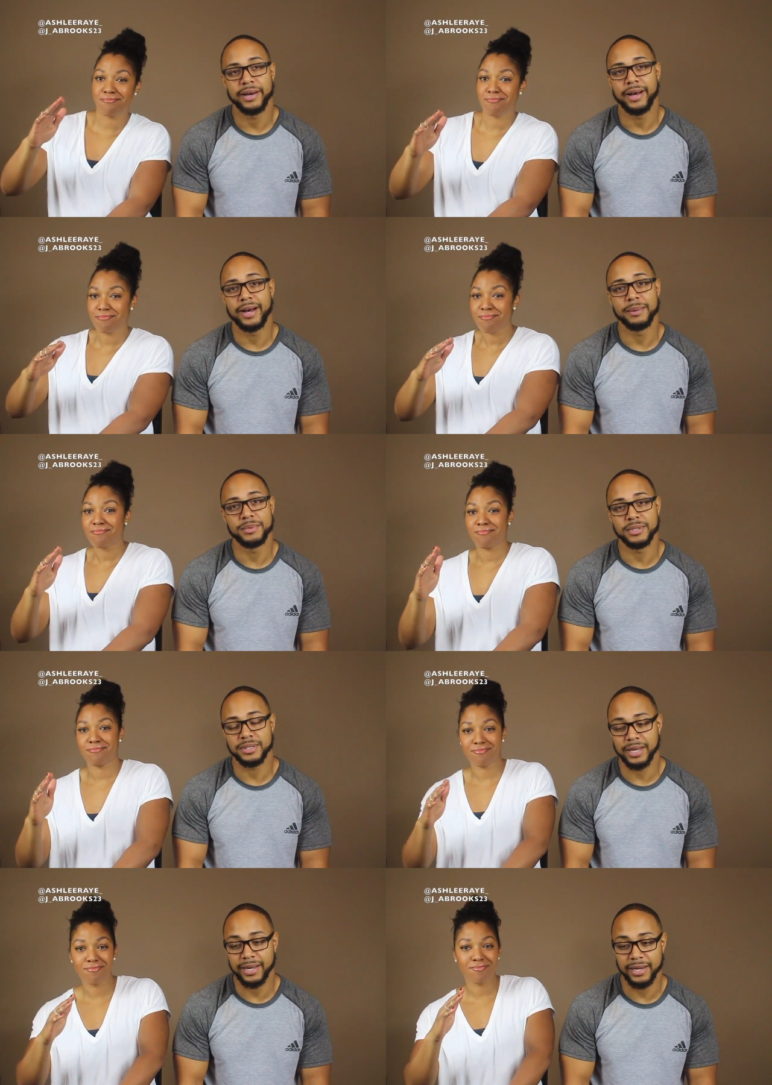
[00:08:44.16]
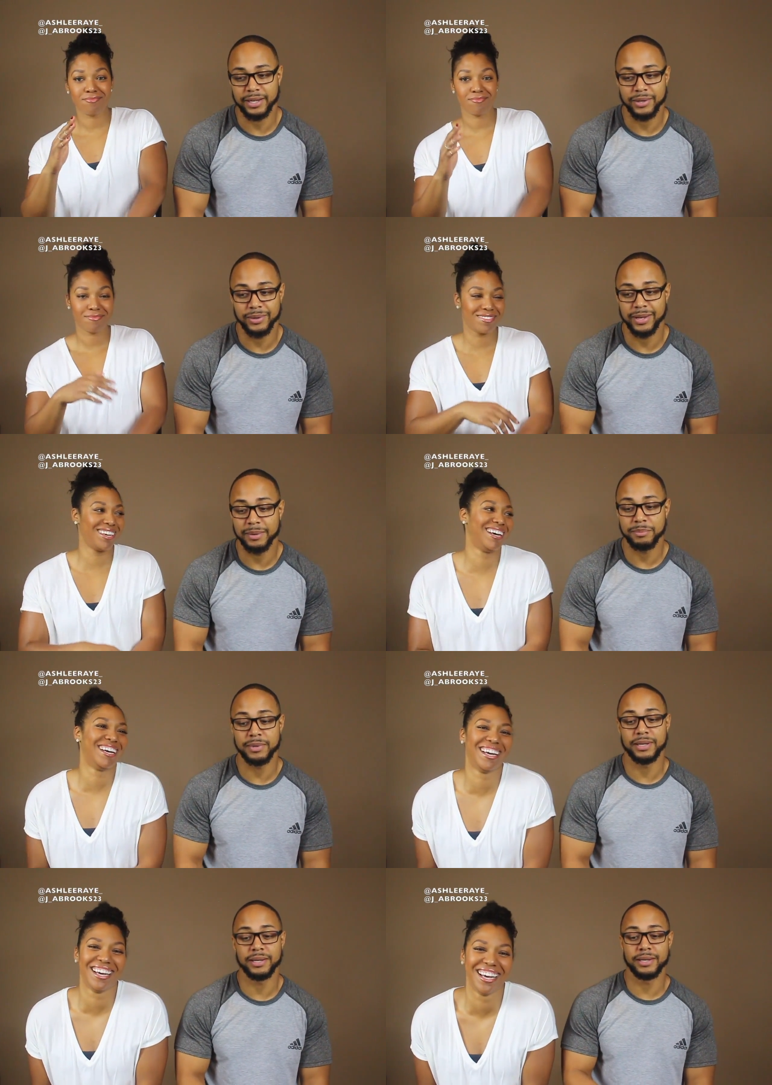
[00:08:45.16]
Speaker 1: I'm just like, yo, let
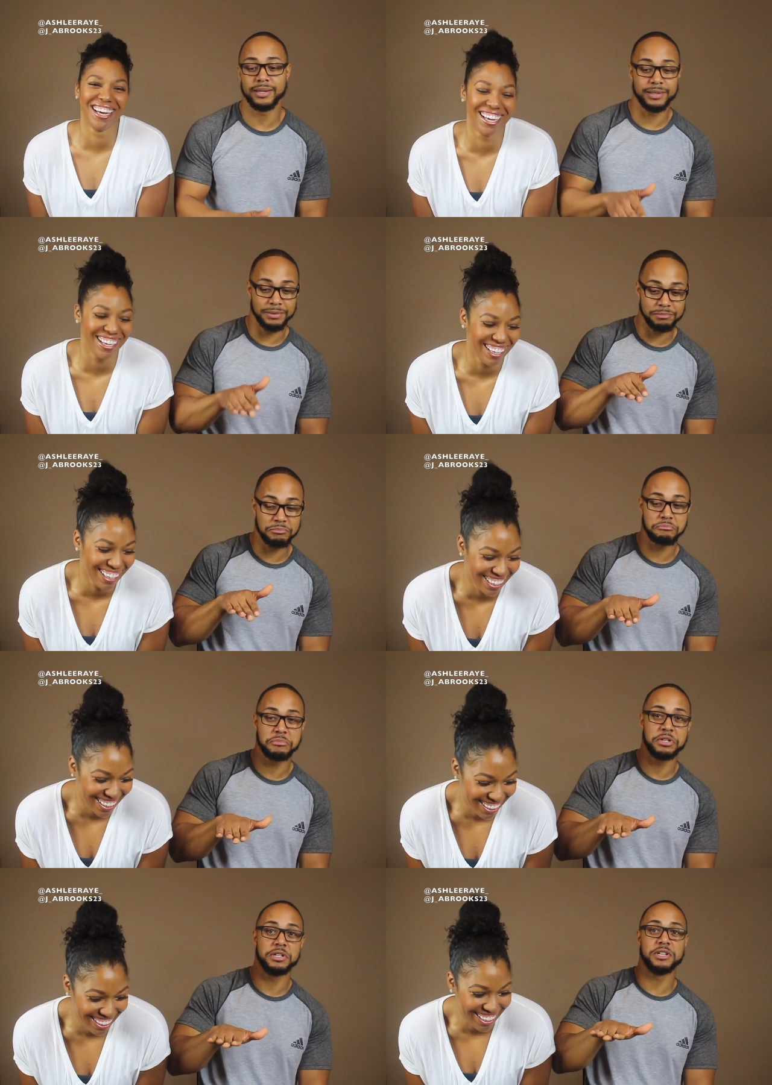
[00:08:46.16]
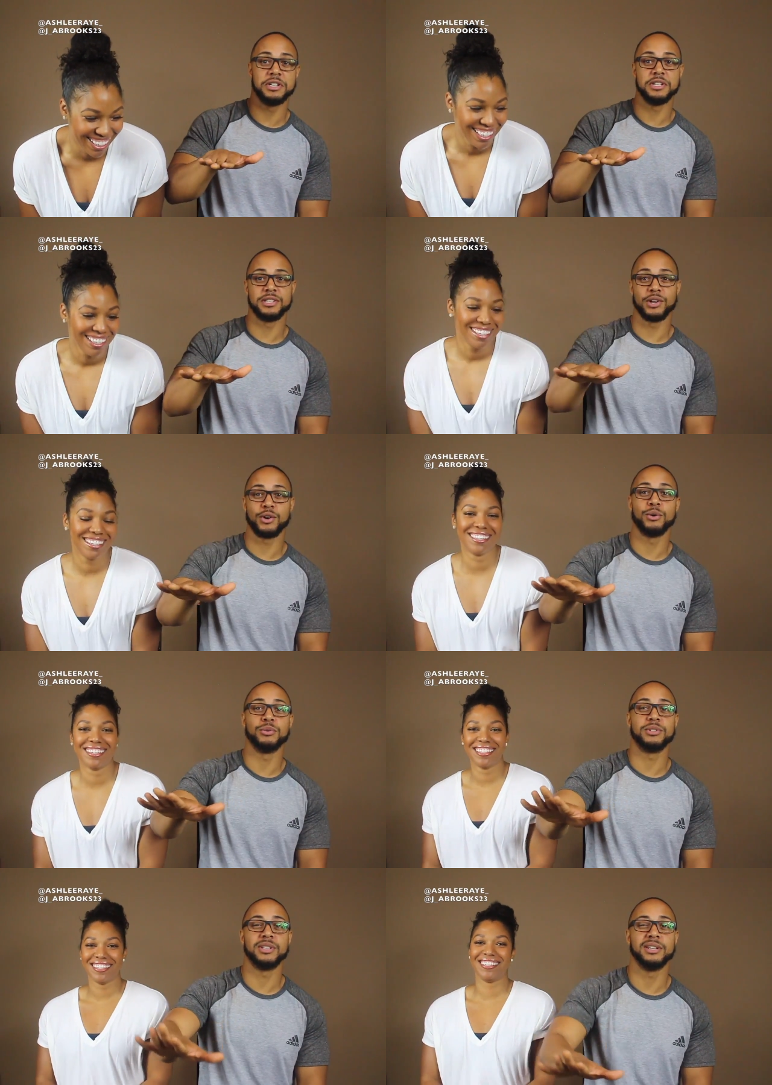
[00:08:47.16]
me ease and
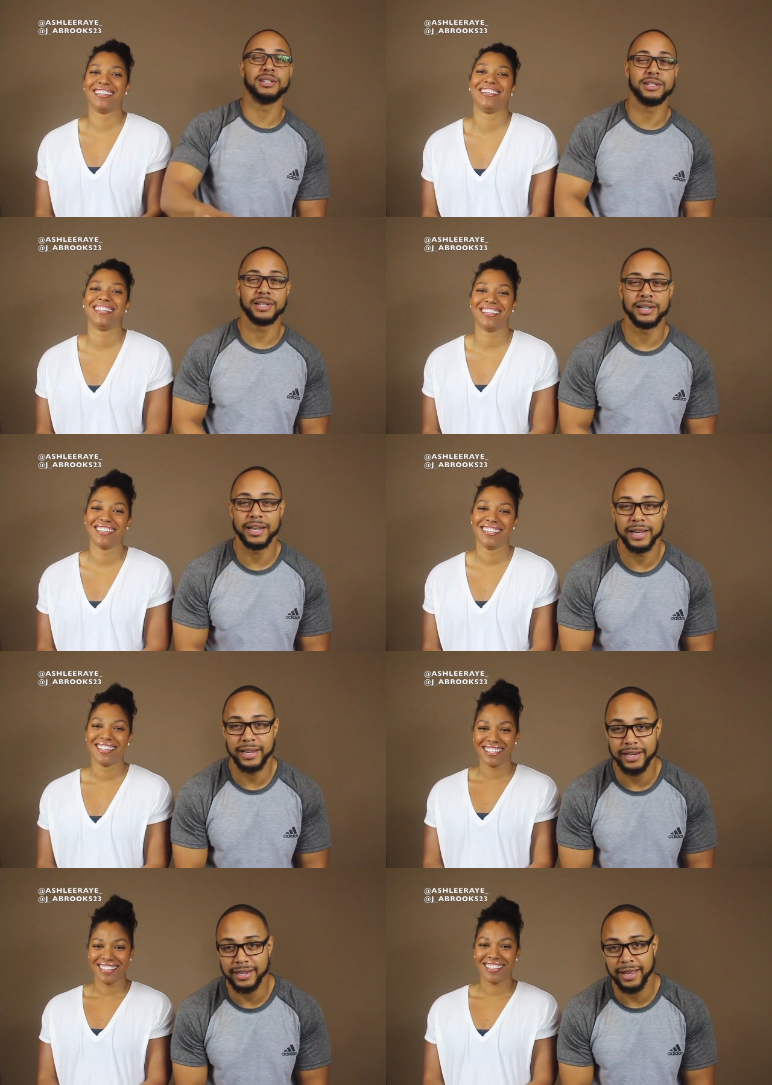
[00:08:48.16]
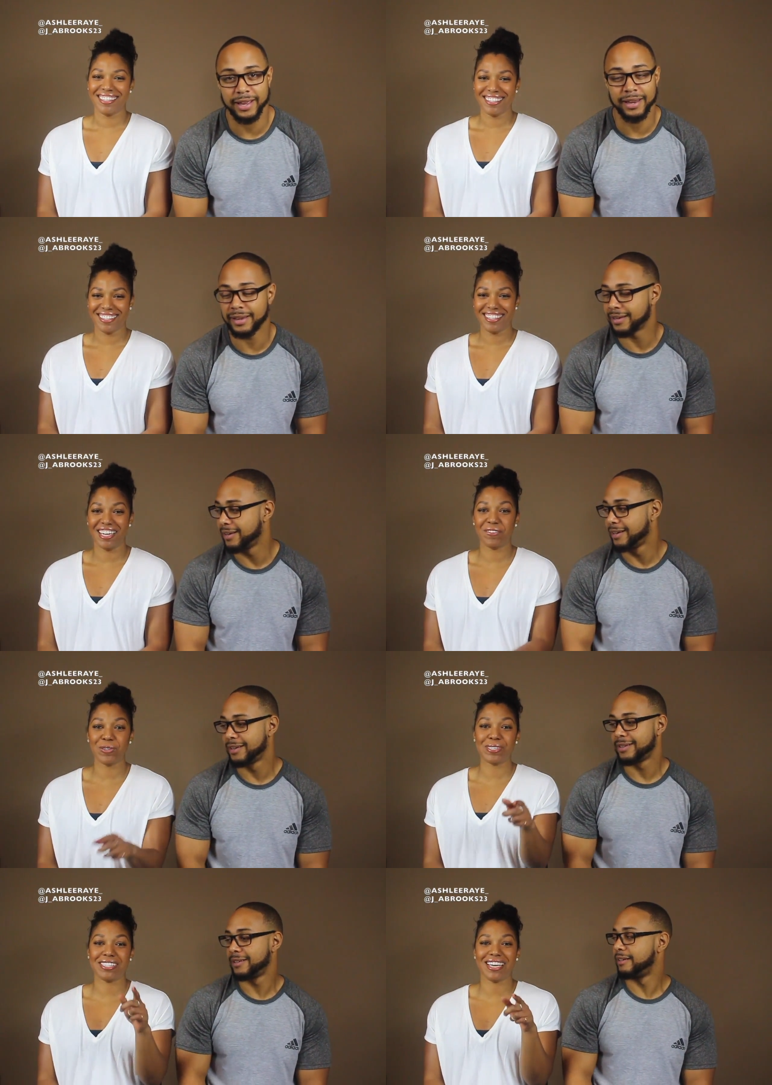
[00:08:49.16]
coast into the day.
Speaker 2: Like if
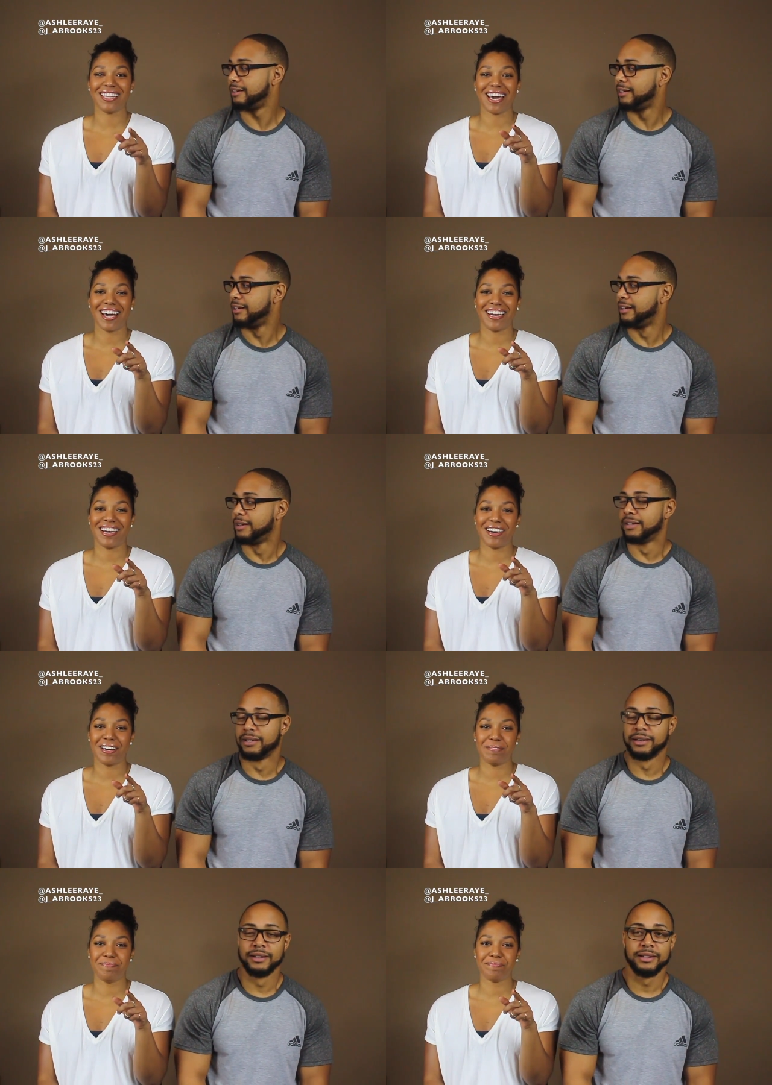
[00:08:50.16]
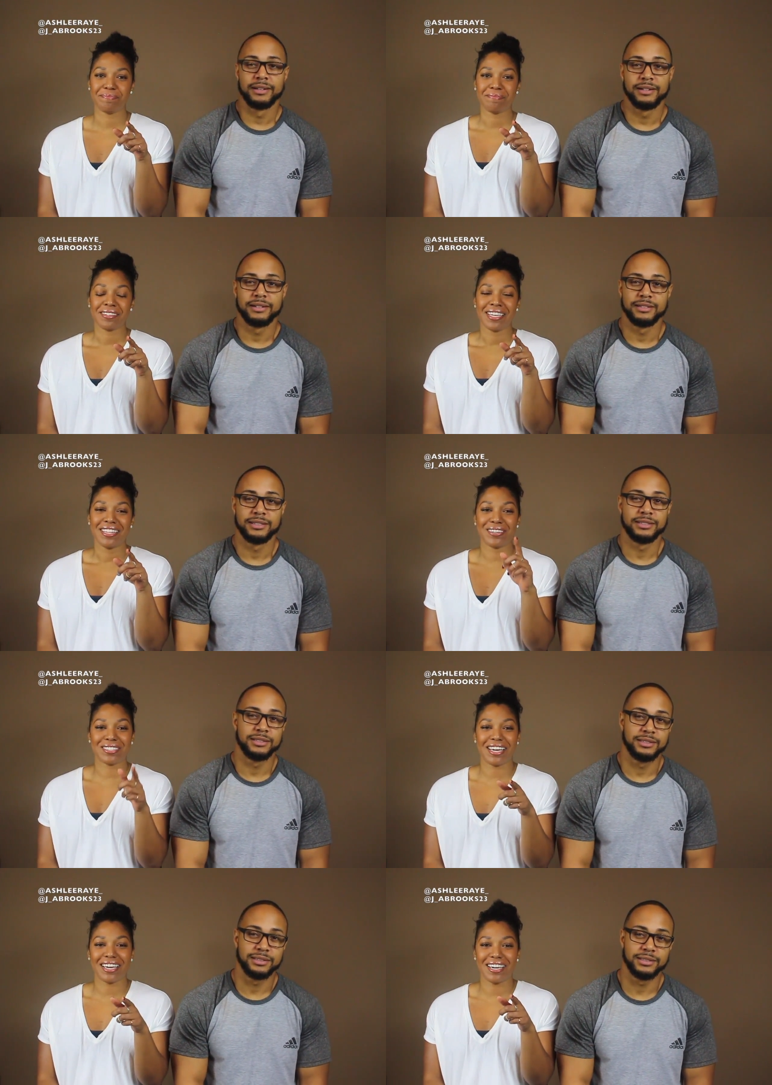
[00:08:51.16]
you see that,
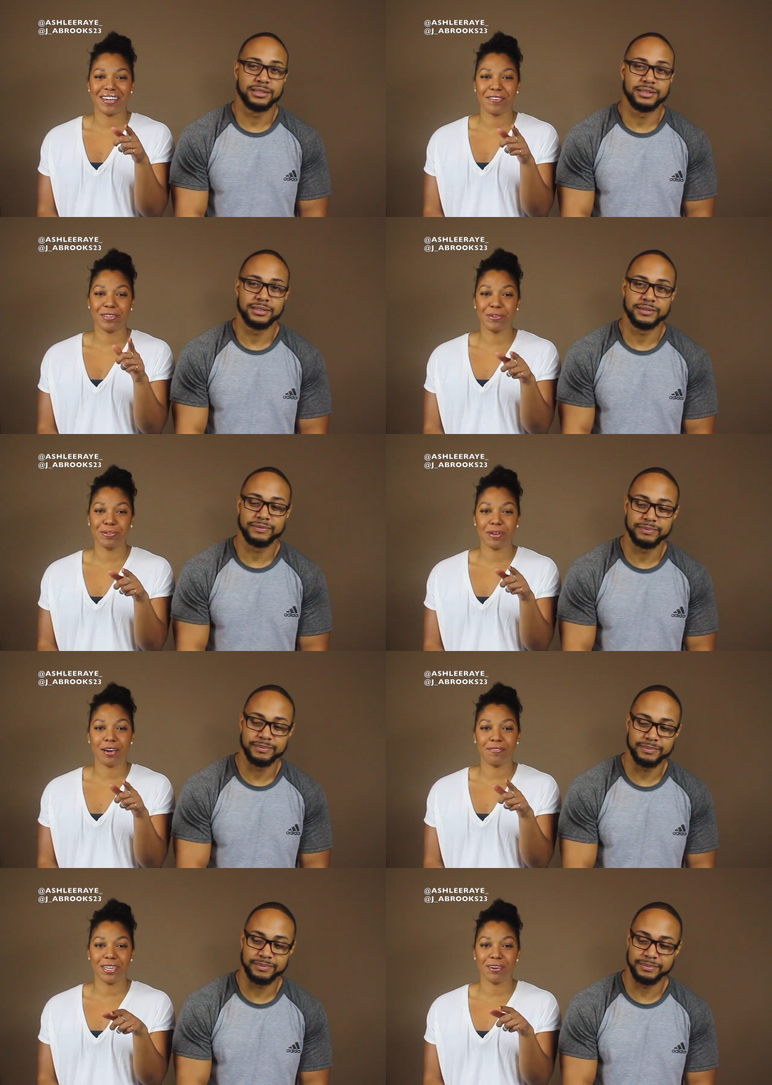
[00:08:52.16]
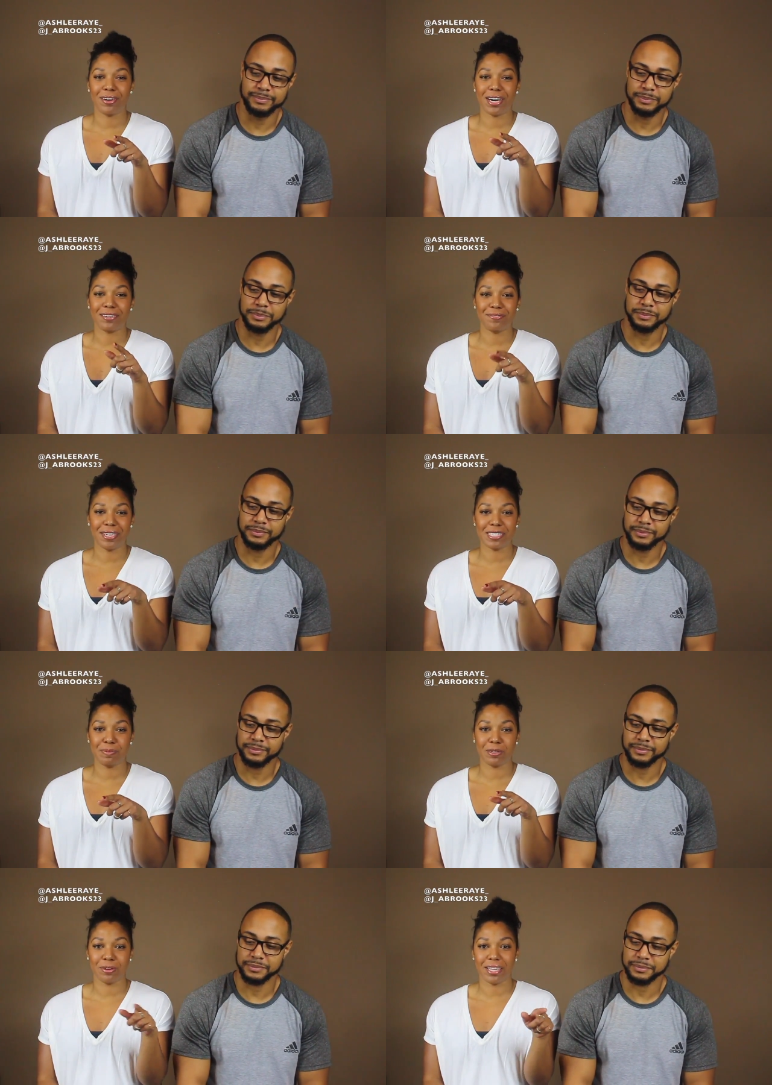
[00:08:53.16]
there's like a video on
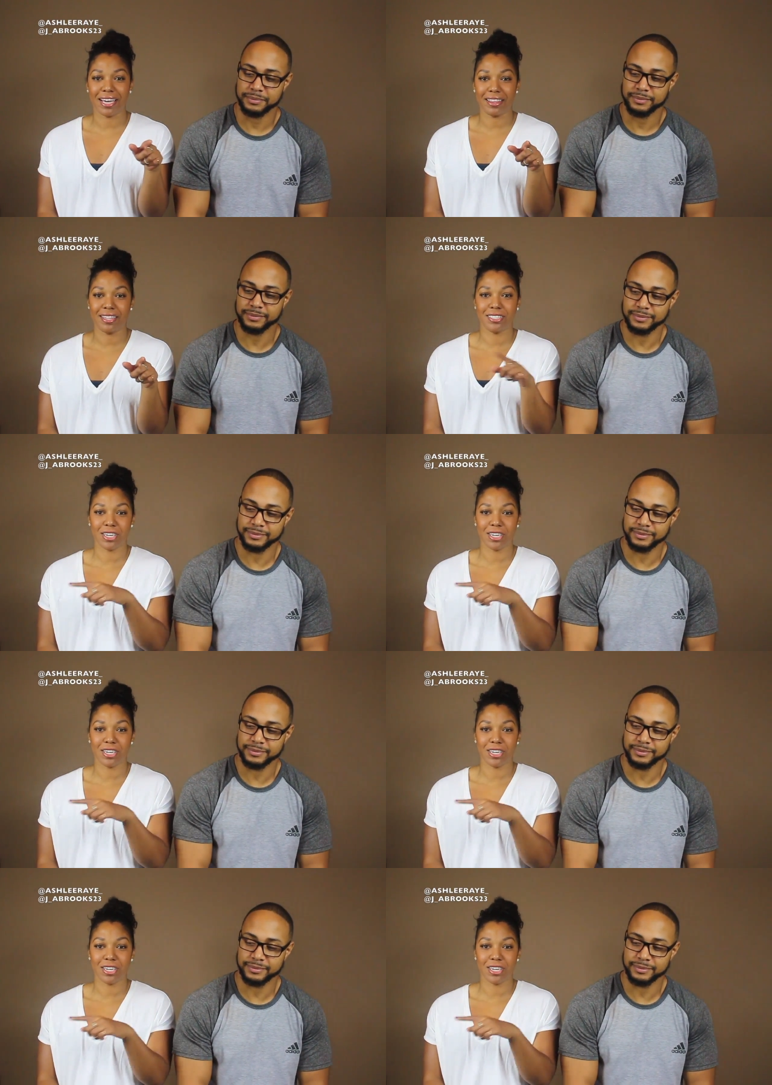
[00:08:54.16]
Facebook where like the